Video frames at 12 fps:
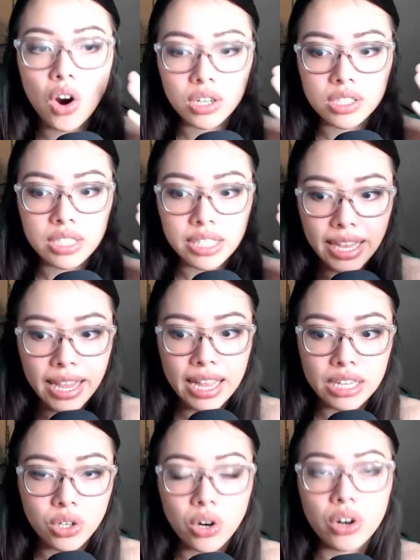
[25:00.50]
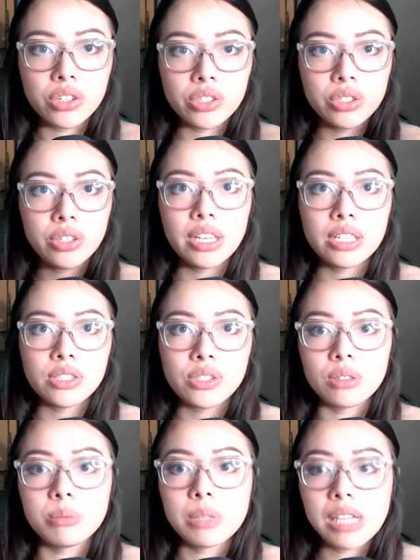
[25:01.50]
to catch, hard to
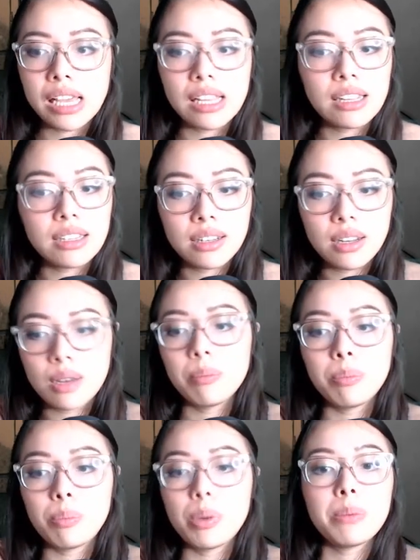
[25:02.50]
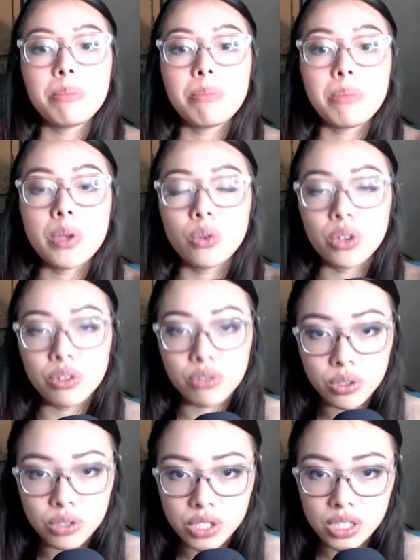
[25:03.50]
exterminate, but mutant
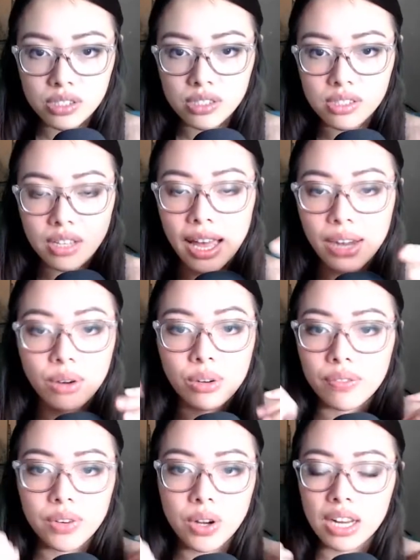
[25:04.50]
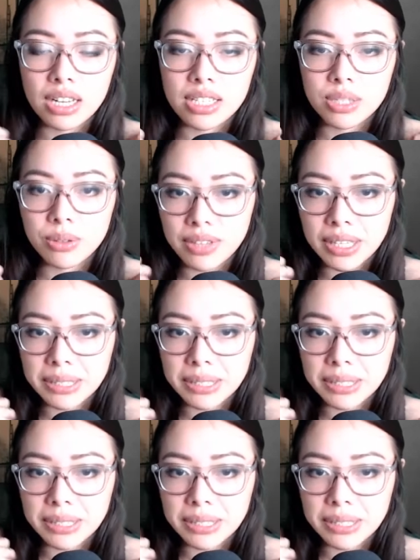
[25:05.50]
roaches, I don't even know how to deal with that.